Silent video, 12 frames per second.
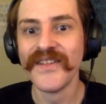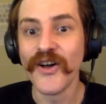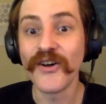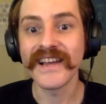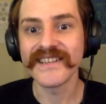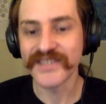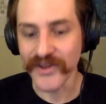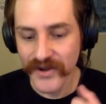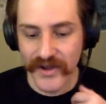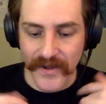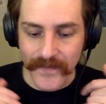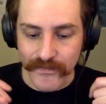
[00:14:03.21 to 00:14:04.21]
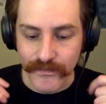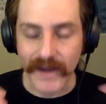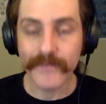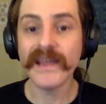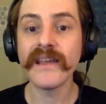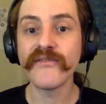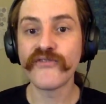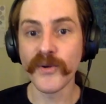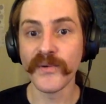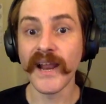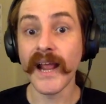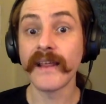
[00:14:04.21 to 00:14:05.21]
Okay, so by me
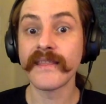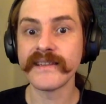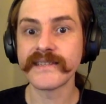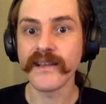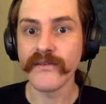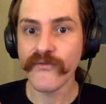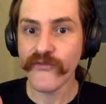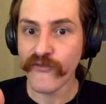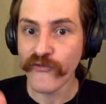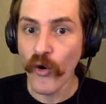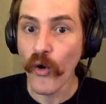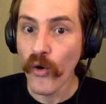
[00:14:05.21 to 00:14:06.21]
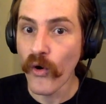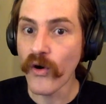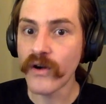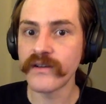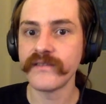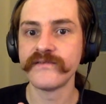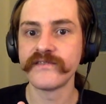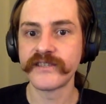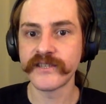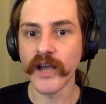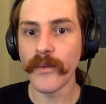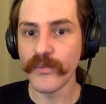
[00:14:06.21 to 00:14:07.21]
formulating these 4
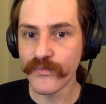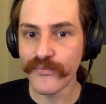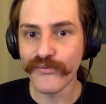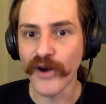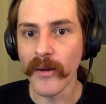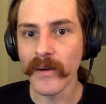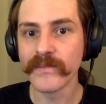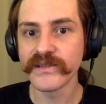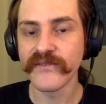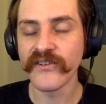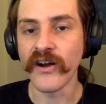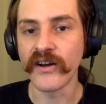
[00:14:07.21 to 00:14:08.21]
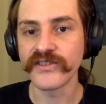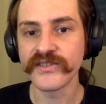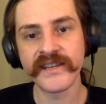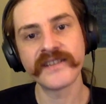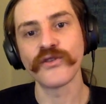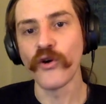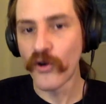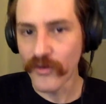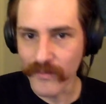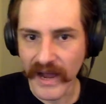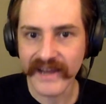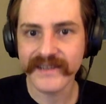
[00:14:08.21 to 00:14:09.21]
sub-problems of consciousness, or
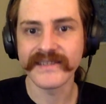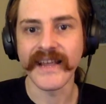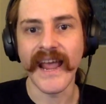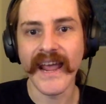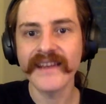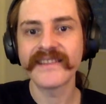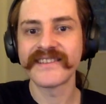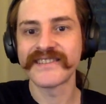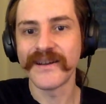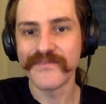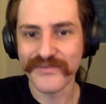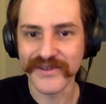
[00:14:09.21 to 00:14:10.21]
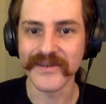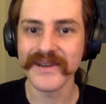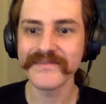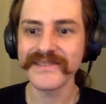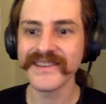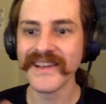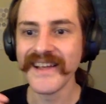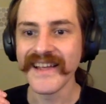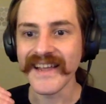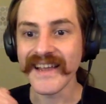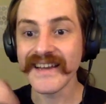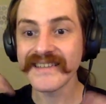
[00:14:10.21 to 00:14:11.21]
Mike's 8 sub-problems,
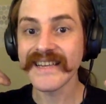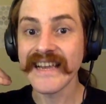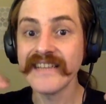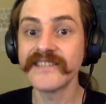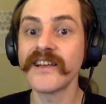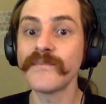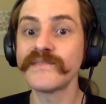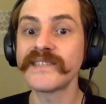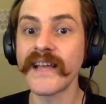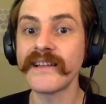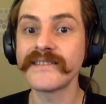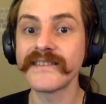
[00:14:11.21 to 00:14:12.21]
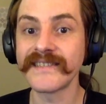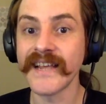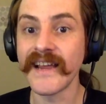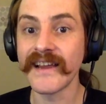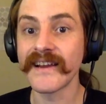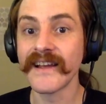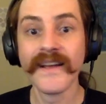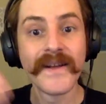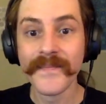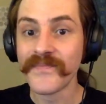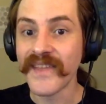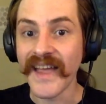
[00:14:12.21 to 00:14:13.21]
it is in some sense saying,
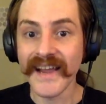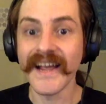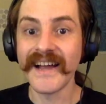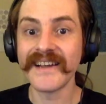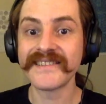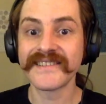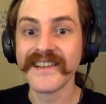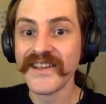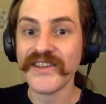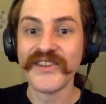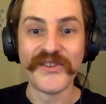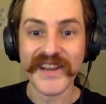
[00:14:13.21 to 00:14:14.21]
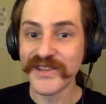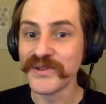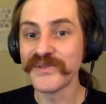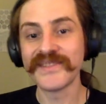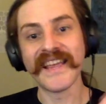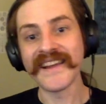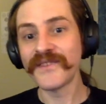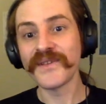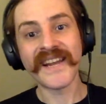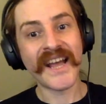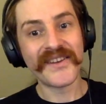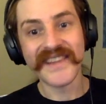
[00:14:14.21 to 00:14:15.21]
hey guys, you need to take into
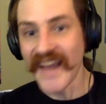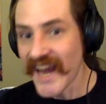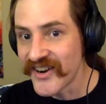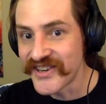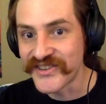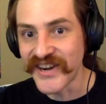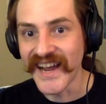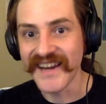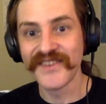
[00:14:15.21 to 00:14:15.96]
account the air drag.